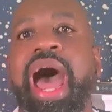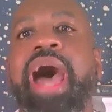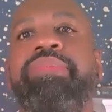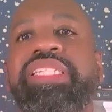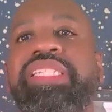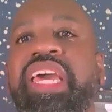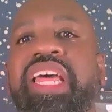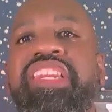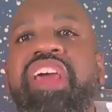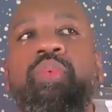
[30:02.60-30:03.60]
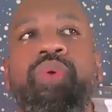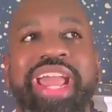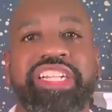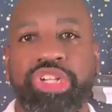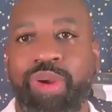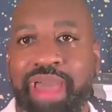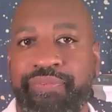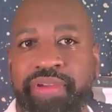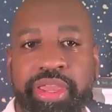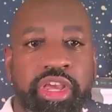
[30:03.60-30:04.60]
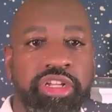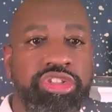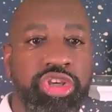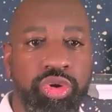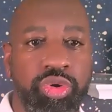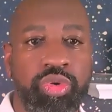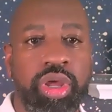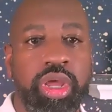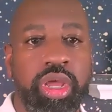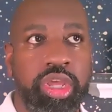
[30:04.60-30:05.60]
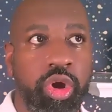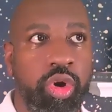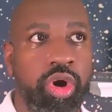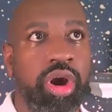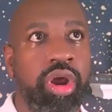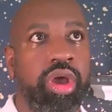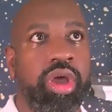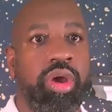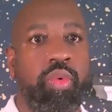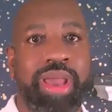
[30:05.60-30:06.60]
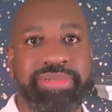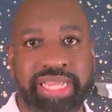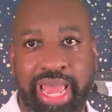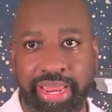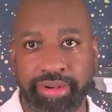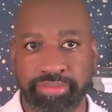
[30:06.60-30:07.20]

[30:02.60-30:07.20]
I'm just going to direct traffic to your website.